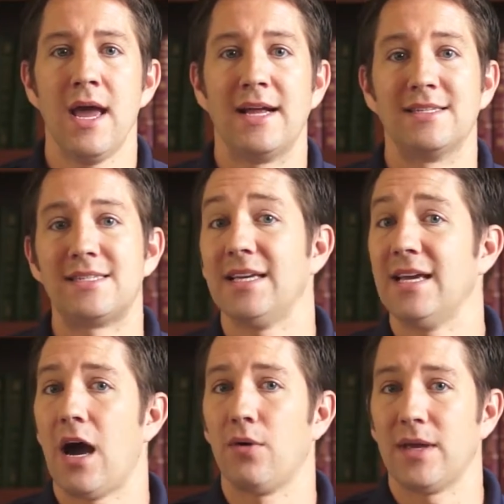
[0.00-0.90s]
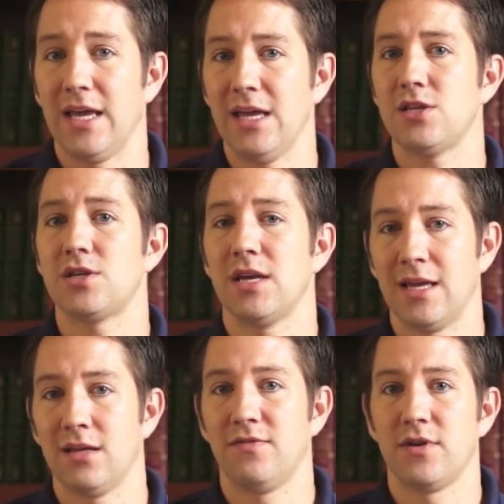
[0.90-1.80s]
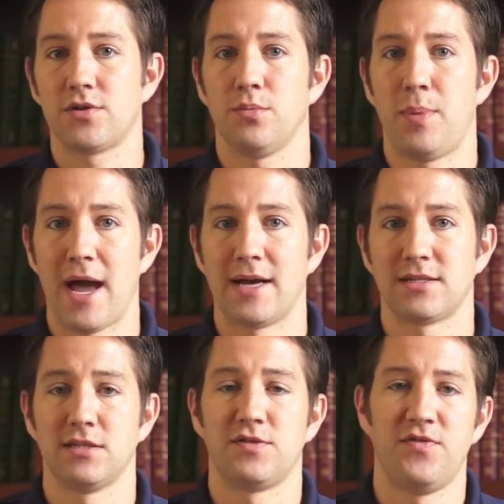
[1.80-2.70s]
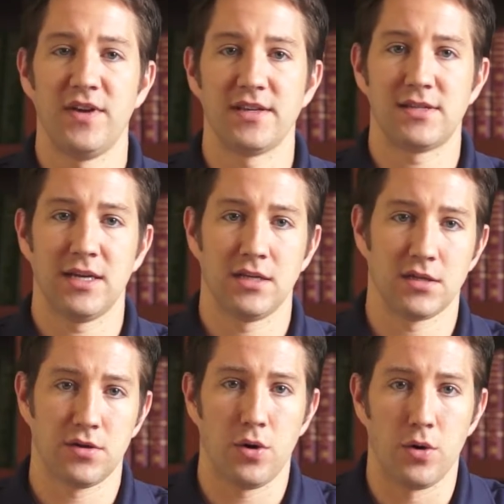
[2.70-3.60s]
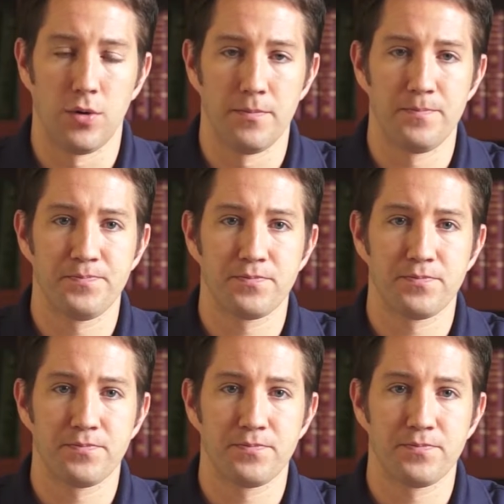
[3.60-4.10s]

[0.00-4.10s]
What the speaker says: and see how each individual passage fits into the whole.